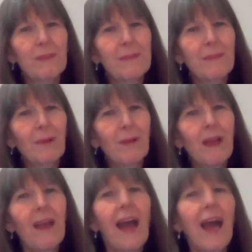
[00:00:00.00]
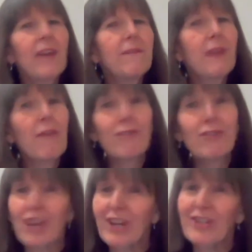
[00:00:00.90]
people, and of their
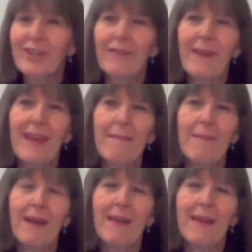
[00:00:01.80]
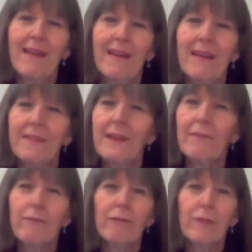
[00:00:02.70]
rejection of him, and
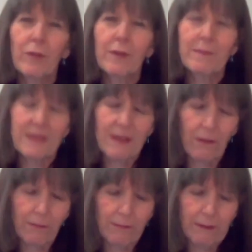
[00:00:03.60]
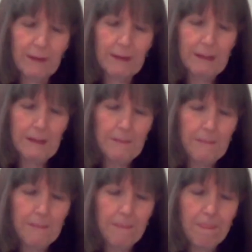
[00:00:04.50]
therefore of God himself.
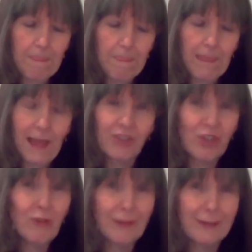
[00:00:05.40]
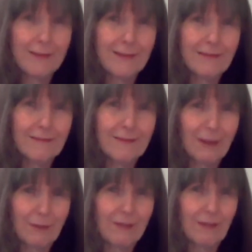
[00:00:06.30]
And Judas goes